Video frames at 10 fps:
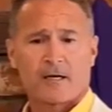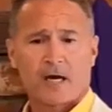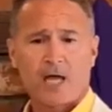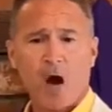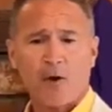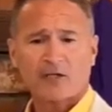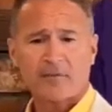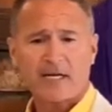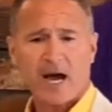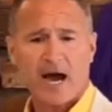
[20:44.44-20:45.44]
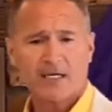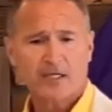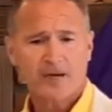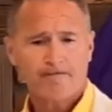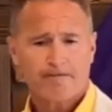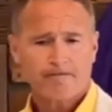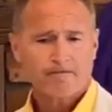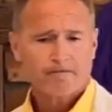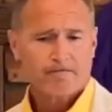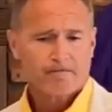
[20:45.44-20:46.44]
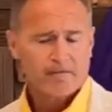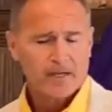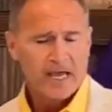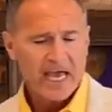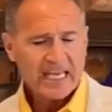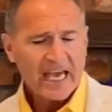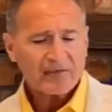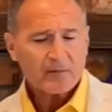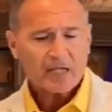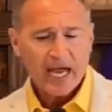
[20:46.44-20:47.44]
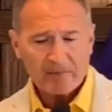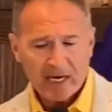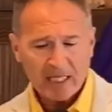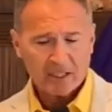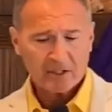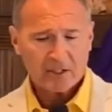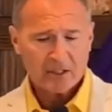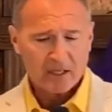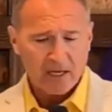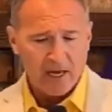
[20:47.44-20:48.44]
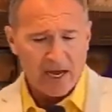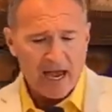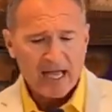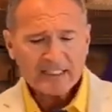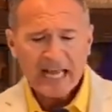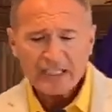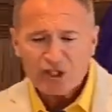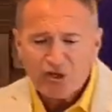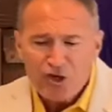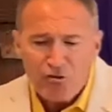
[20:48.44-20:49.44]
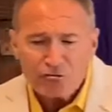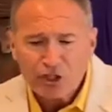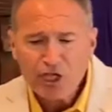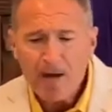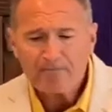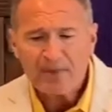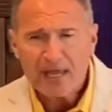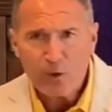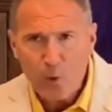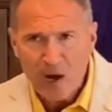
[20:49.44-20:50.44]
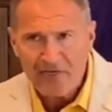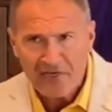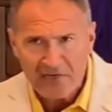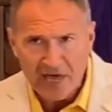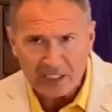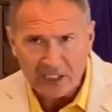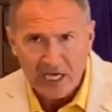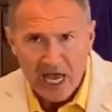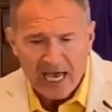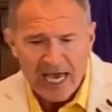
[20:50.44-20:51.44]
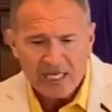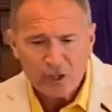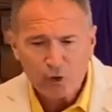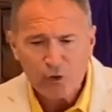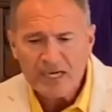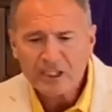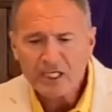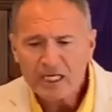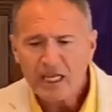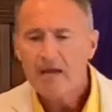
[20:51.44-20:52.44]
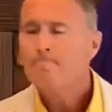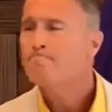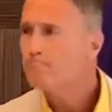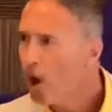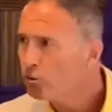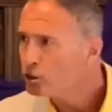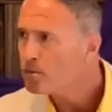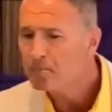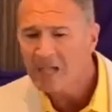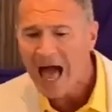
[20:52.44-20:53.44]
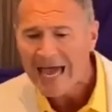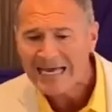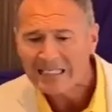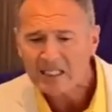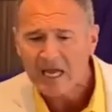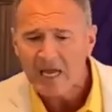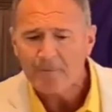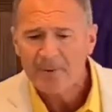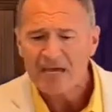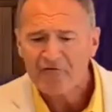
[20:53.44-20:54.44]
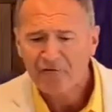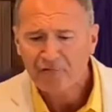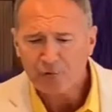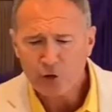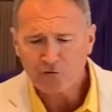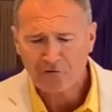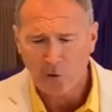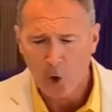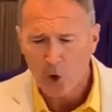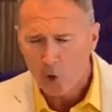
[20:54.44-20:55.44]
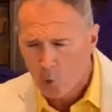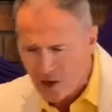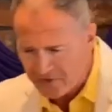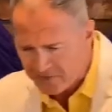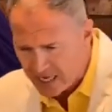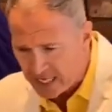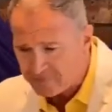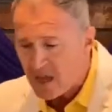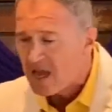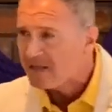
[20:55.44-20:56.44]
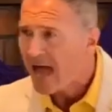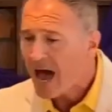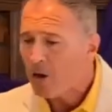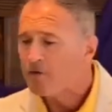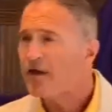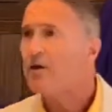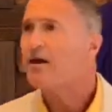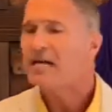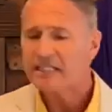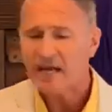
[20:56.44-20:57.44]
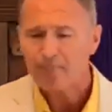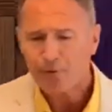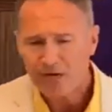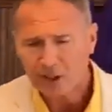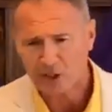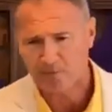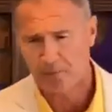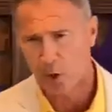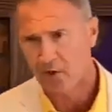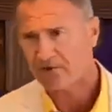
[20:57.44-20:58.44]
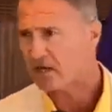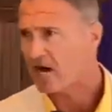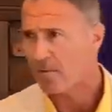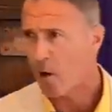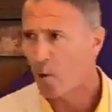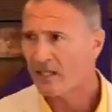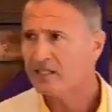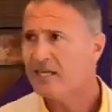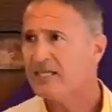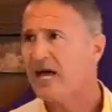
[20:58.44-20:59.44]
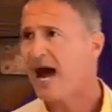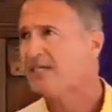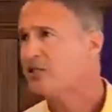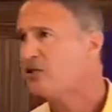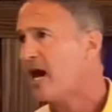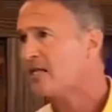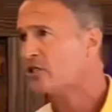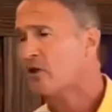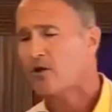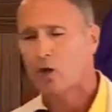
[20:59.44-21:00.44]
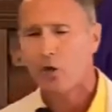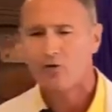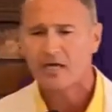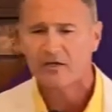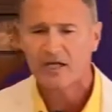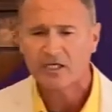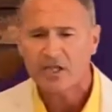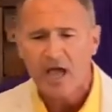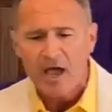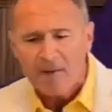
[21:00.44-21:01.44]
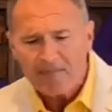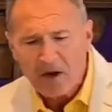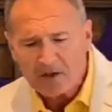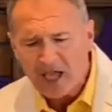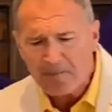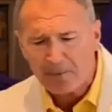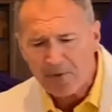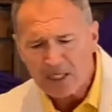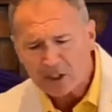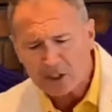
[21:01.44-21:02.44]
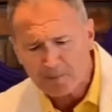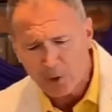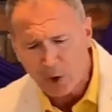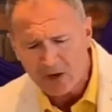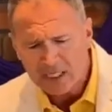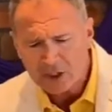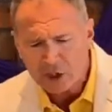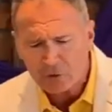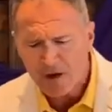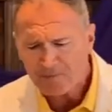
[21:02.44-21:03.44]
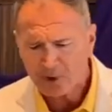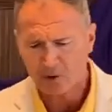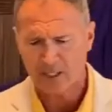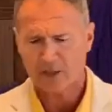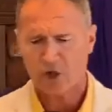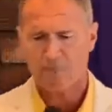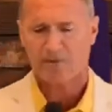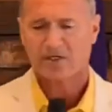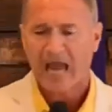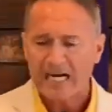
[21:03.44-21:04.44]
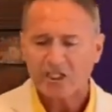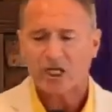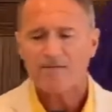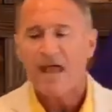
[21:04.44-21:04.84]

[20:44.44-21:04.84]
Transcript: Are y'all with me, guys? He gives them ten minas and says, do something with this. Increase it, multiply it, be fruitful with it. Now, there is a principle. If you come on Wednesday nights, you kind of start learning these. But there's a principle in scriptural interpretation